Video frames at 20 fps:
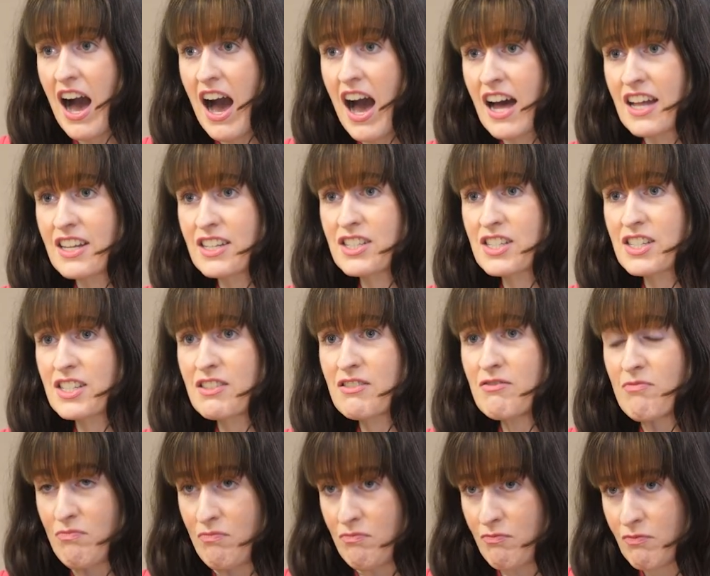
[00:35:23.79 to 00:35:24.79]
And
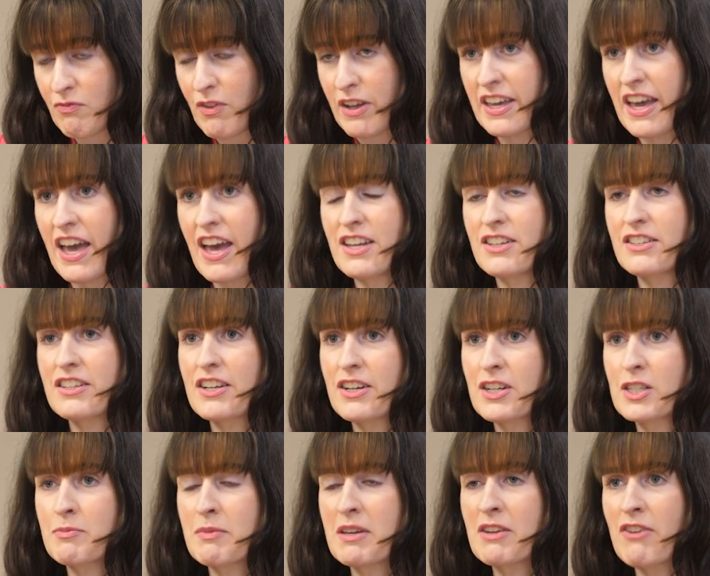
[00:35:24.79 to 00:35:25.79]
again,
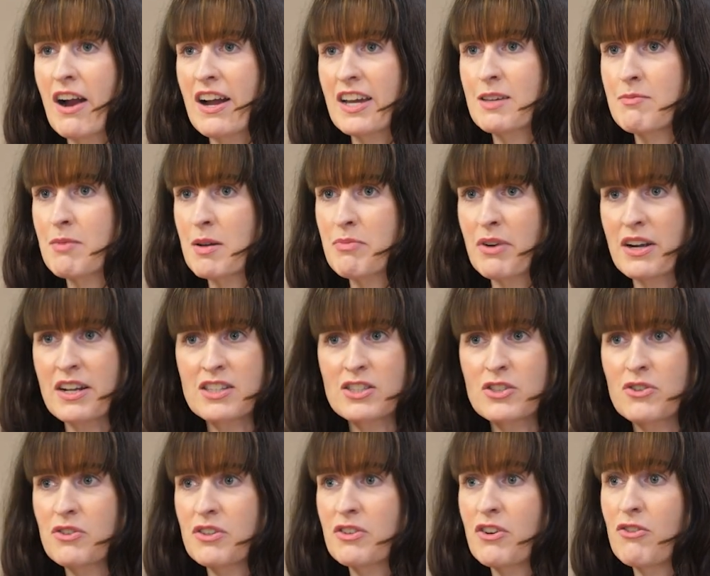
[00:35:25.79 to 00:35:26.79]
here's me racking my
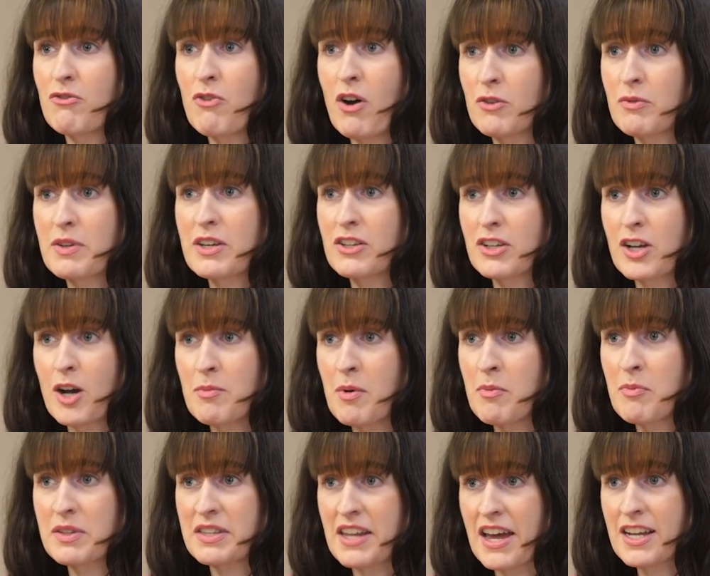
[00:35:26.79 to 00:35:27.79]
brains going, what are we going to come
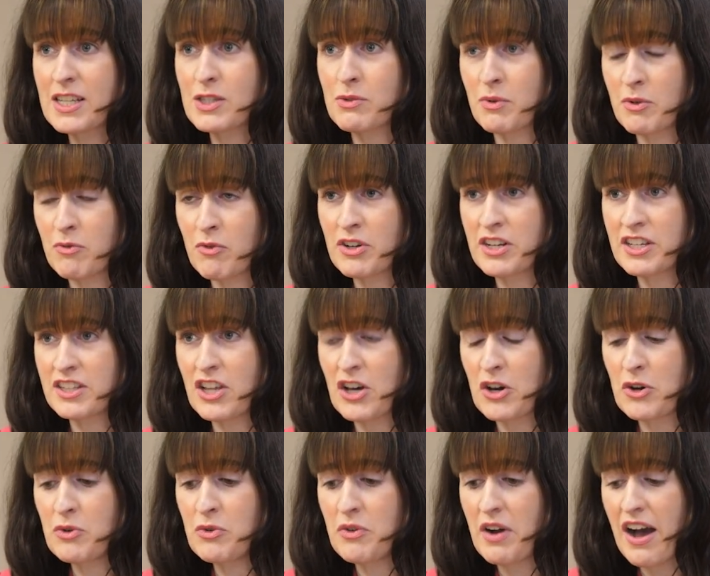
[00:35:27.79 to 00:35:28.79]
up with next? We're running
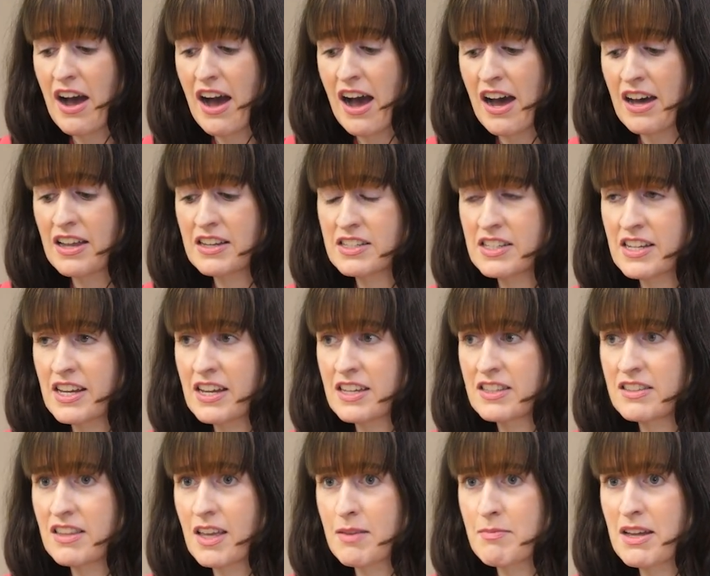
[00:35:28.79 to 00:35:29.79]
low. And
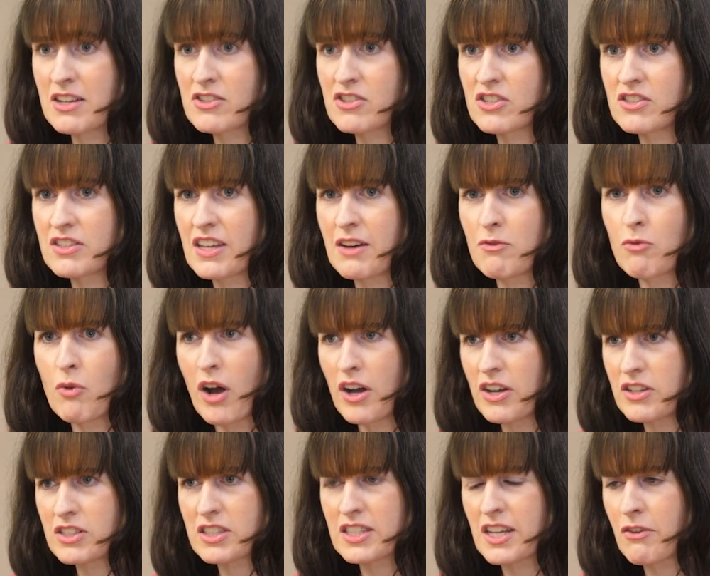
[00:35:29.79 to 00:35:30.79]
they mentioned that
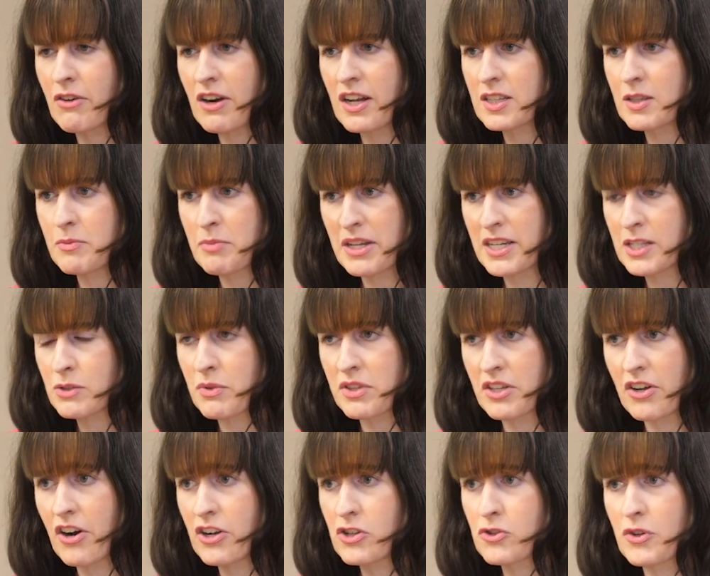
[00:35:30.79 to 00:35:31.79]
whilst they were at the place
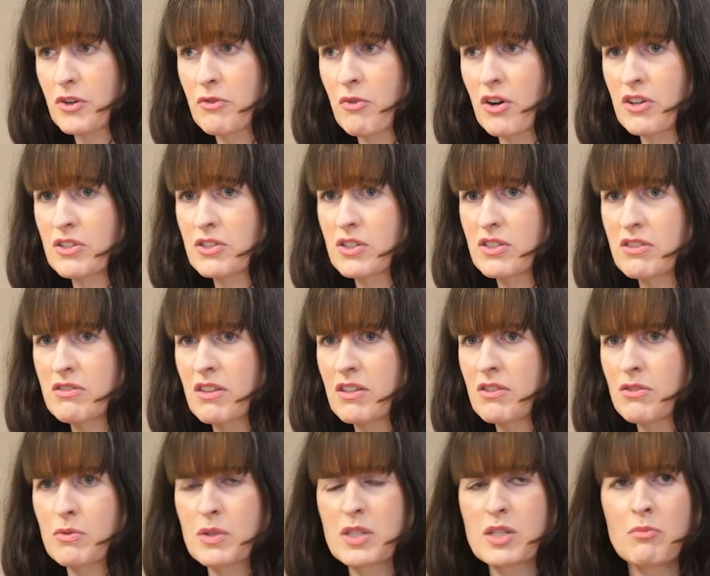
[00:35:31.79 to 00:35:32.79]
where the archery was,
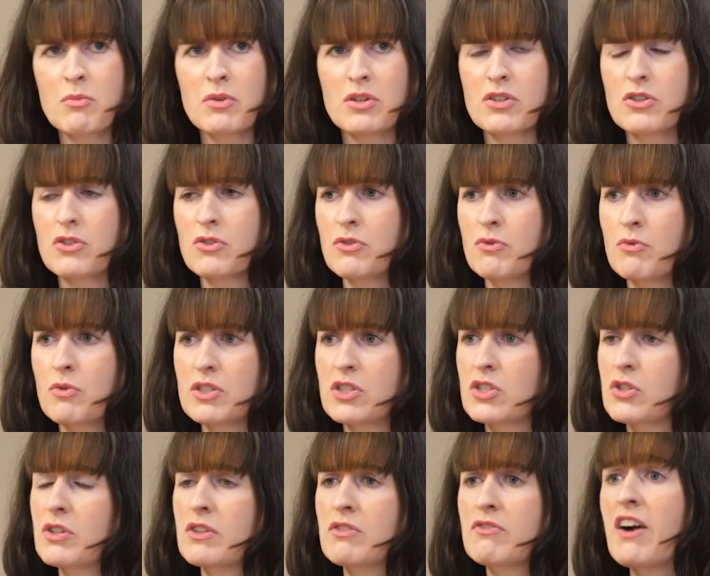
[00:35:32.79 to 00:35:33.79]
there was someone who
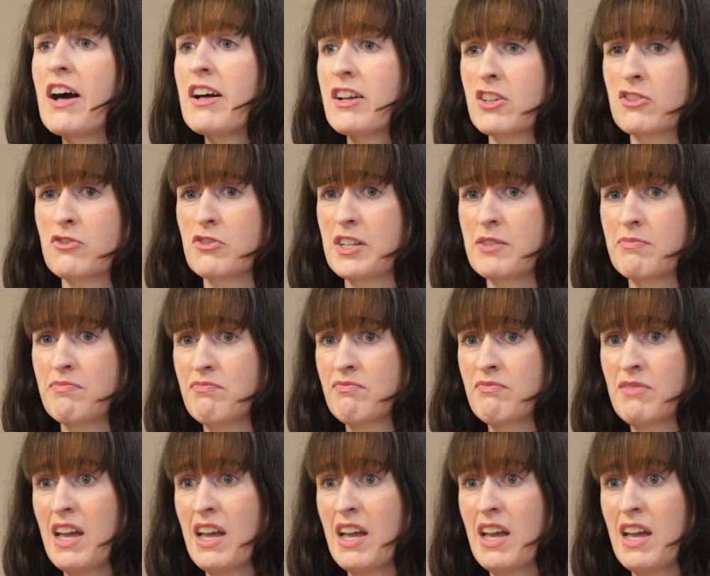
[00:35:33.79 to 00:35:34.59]
was doing falconry.